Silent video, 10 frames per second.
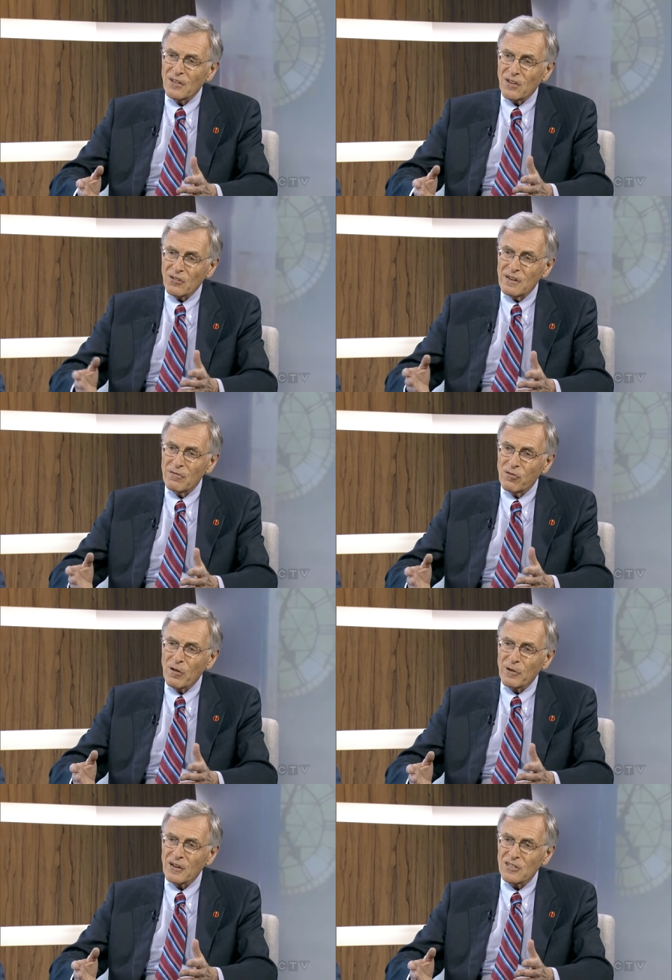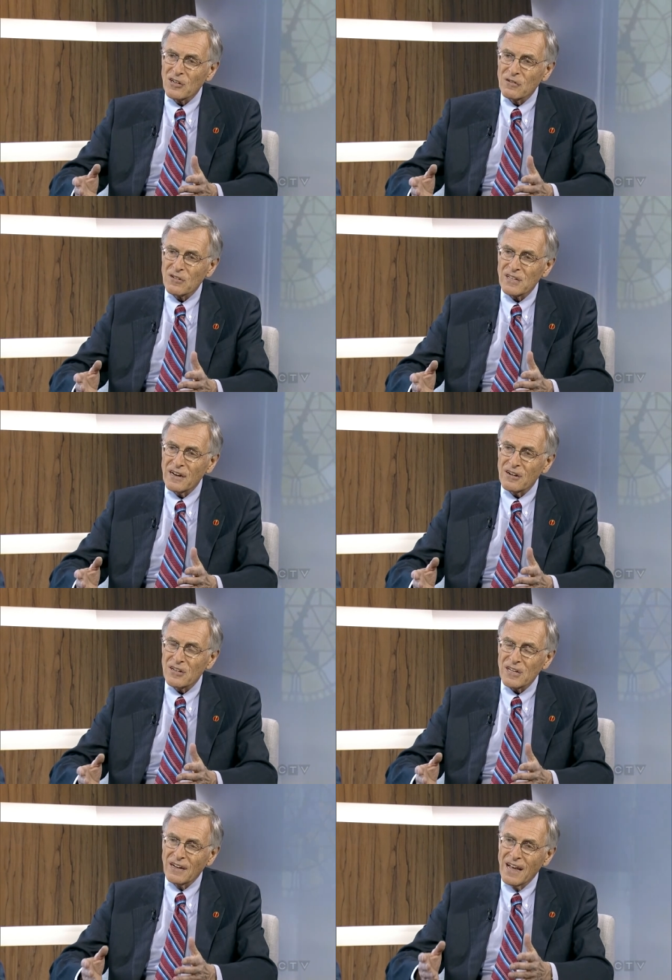the three former conservative
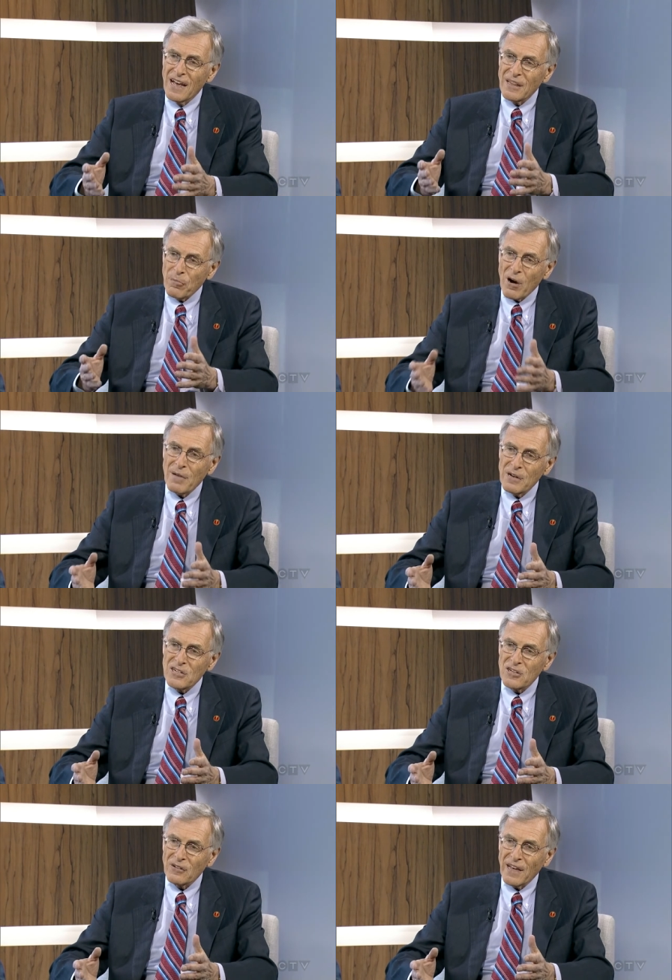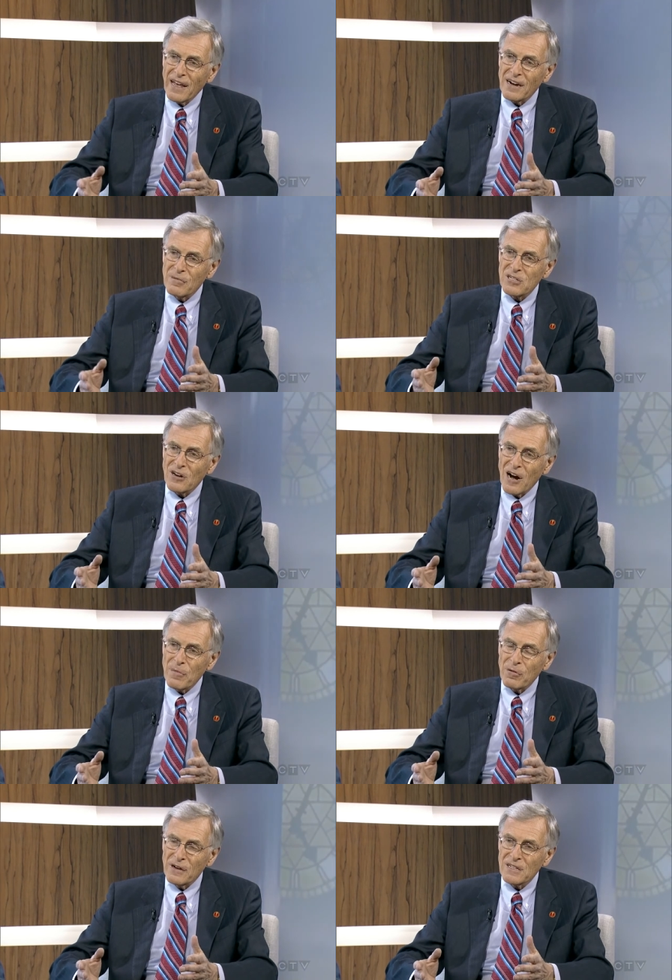senators, and the Prime Minister of Canada, Mr.
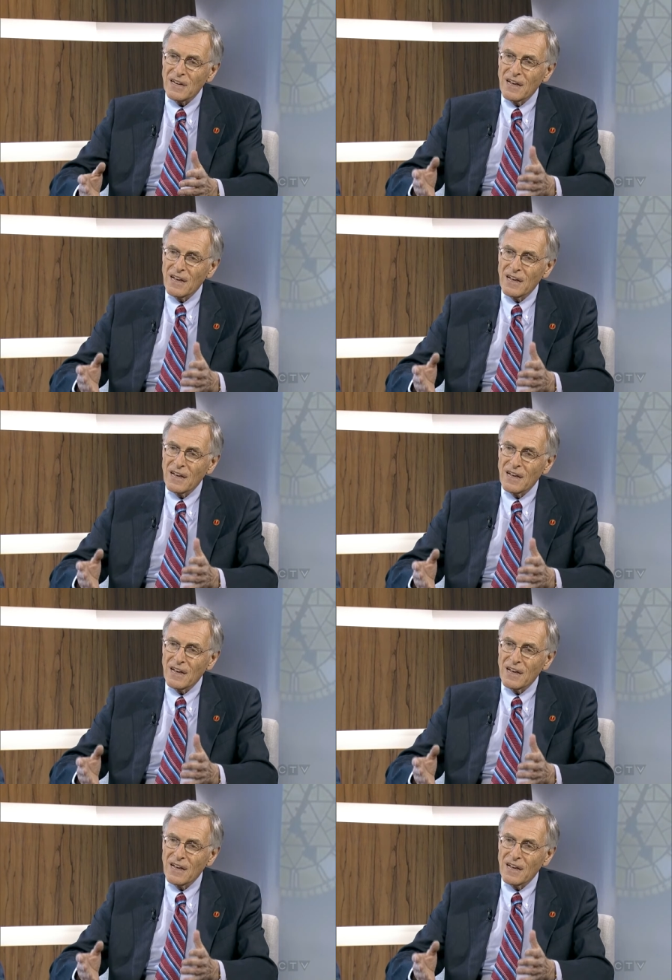Harper, is